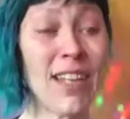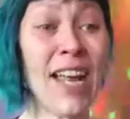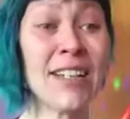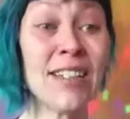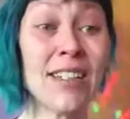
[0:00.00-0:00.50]

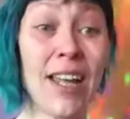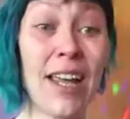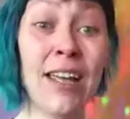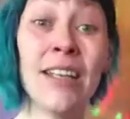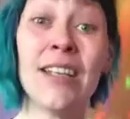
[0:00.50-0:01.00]
And
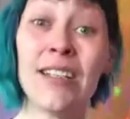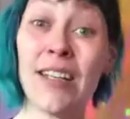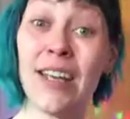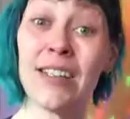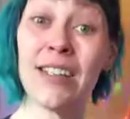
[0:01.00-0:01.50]
today's
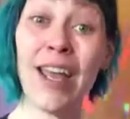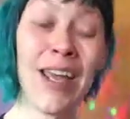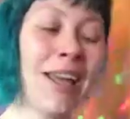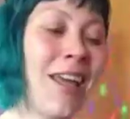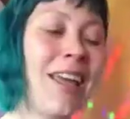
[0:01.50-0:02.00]
the
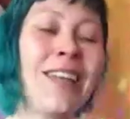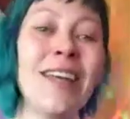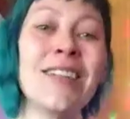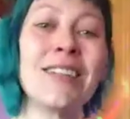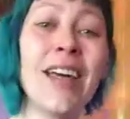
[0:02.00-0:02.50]
day.
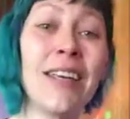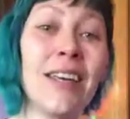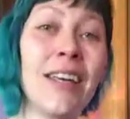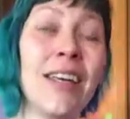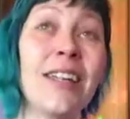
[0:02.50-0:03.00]
It's
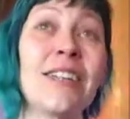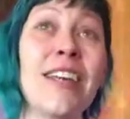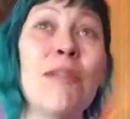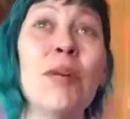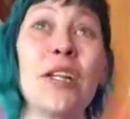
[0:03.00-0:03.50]

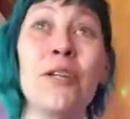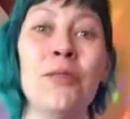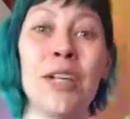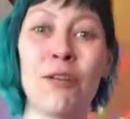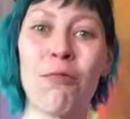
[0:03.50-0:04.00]
like a
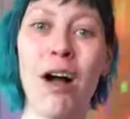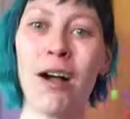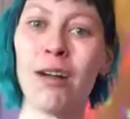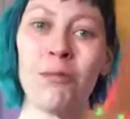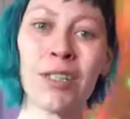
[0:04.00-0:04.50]
balloon and a
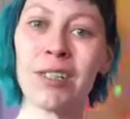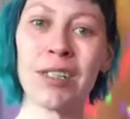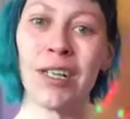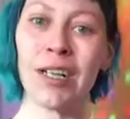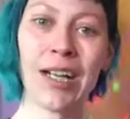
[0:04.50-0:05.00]
rock. We're just
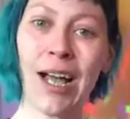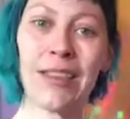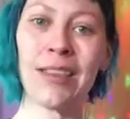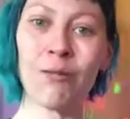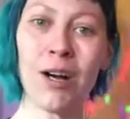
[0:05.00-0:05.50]
going to
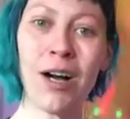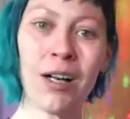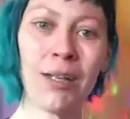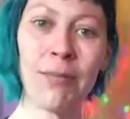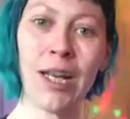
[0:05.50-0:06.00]
cut the
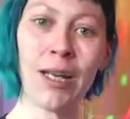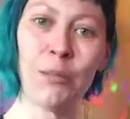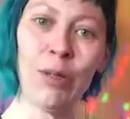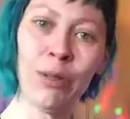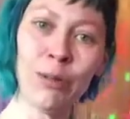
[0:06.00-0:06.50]
rock and be like,
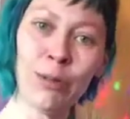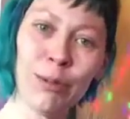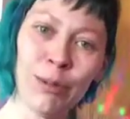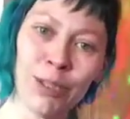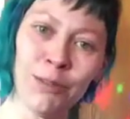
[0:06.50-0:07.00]

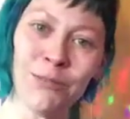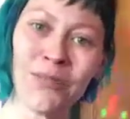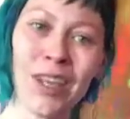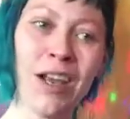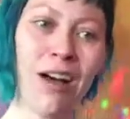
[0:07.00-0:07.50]
woo,
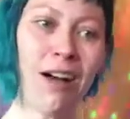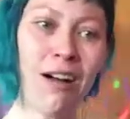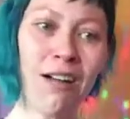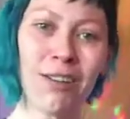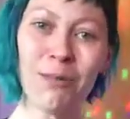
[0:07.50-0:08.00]

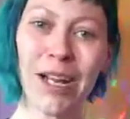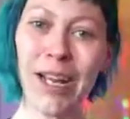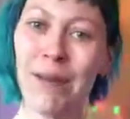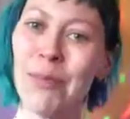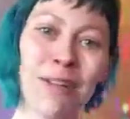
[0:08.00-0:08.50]
all the way
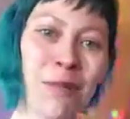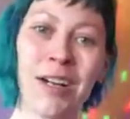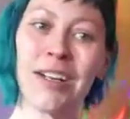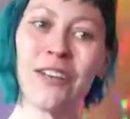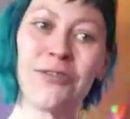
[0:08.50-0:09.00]
up. And
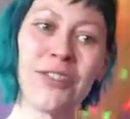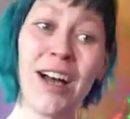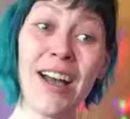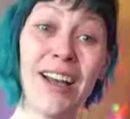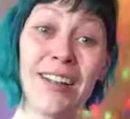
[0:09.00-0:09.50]
we're going to
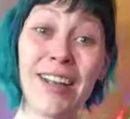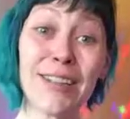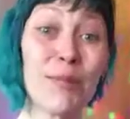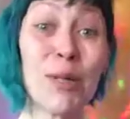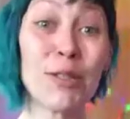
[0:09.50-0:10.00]
fly
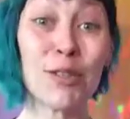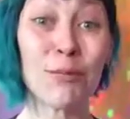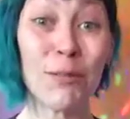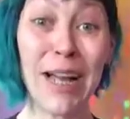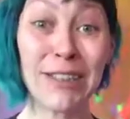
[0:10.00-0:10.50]
like the birds
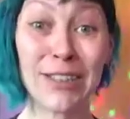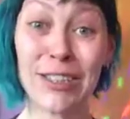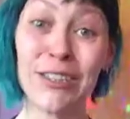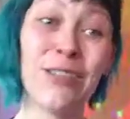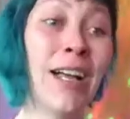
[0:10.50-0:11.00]
we're meant
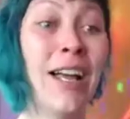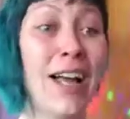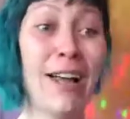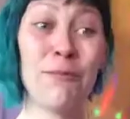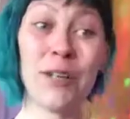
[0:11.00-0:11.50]
to.
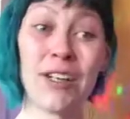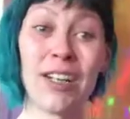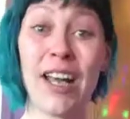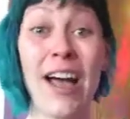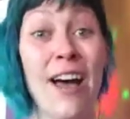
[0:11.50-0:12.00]
And we're
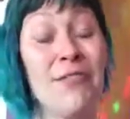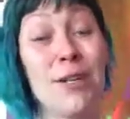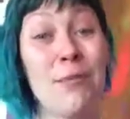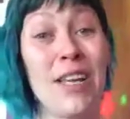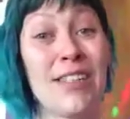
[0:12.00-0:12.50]
going to have an
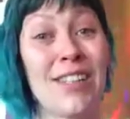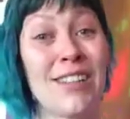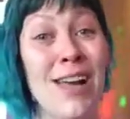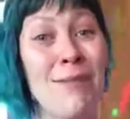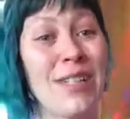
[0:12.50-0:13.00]
amazing
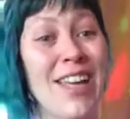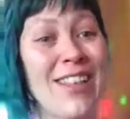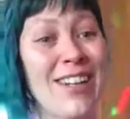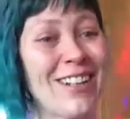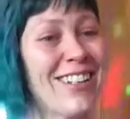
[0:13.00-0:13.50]
time
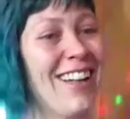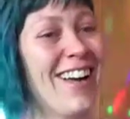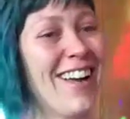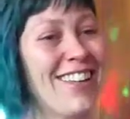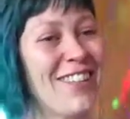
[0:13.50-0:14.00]
together.
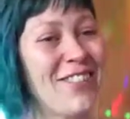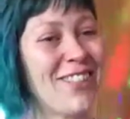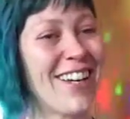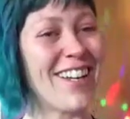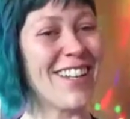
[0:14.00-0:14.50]
I love you
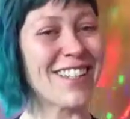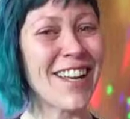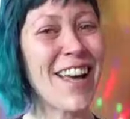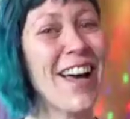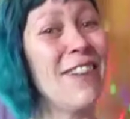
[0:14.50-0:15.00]
guys.
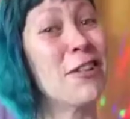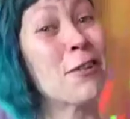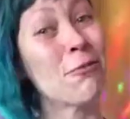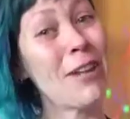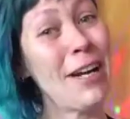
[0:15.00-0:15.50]
Have a
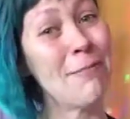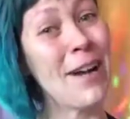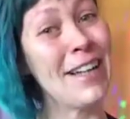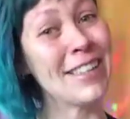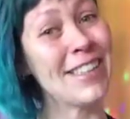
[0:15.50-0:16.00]
great
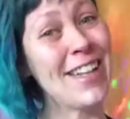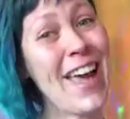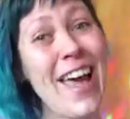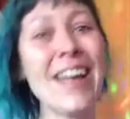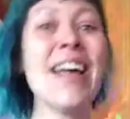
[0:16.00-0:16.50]

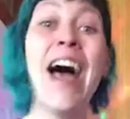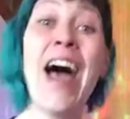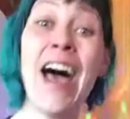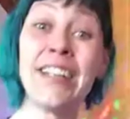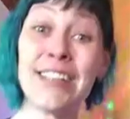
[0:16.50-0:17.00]
Wednesday.
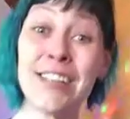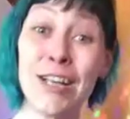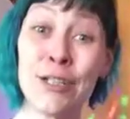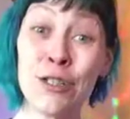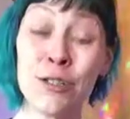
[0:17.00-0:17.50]
And
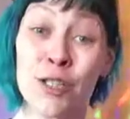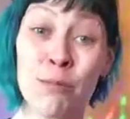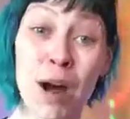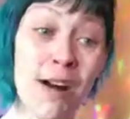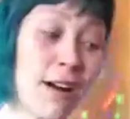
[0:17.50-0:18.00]
stay tuned
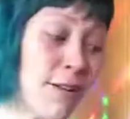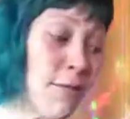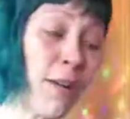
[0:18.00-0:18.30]
tomorrow.